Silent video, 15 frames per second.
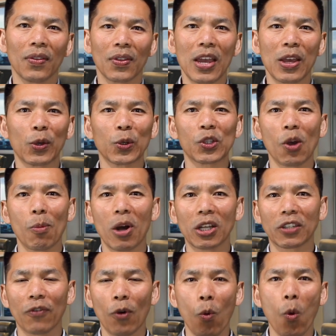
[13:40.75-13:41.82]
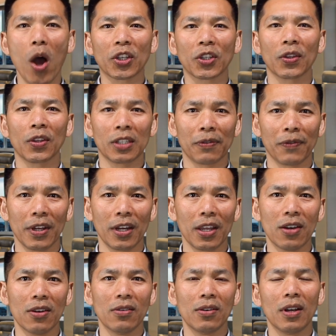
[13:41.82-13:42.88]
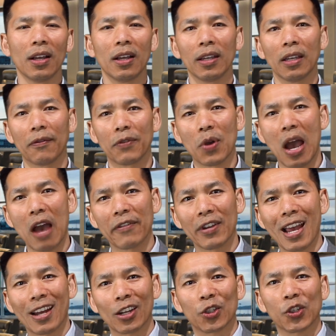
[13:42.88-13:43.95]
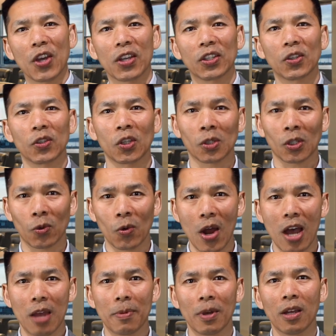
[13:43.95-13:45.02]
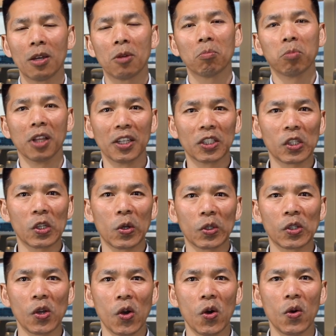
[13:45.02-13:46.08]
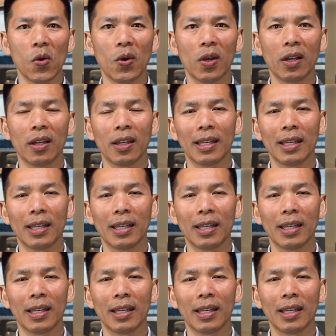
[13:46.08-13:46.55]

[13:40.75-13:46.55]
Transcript: Thank you so much for watching this video. If you haven't had a chance to subscribe, please do so.